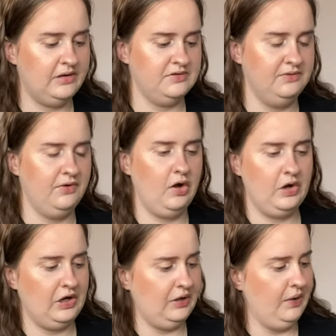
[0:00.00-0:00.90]
House of
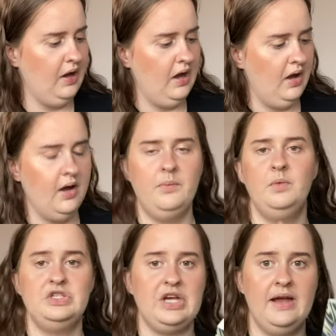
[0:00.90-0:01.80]
Hollow um,
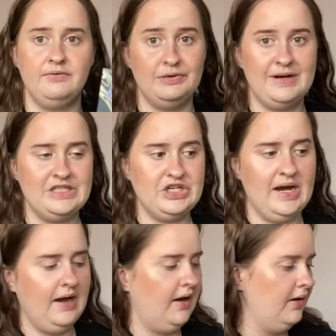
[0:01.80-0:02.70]
which I have not read yet.
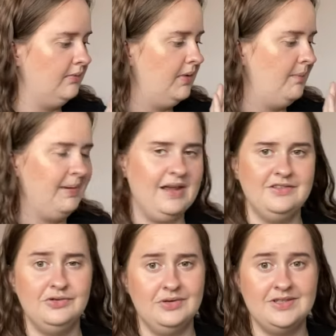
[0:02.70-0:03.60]
Um, but I
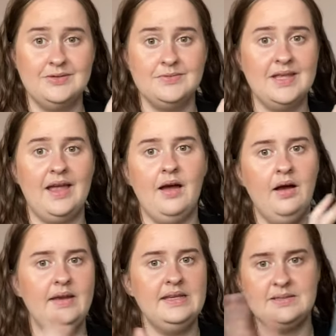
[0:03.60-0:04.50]
saw this and I was like,
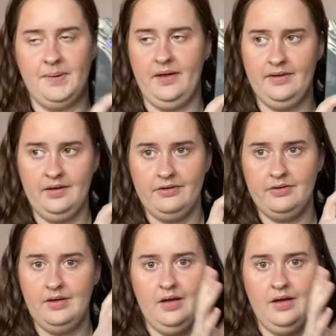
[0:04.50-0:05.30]
I need to buy this.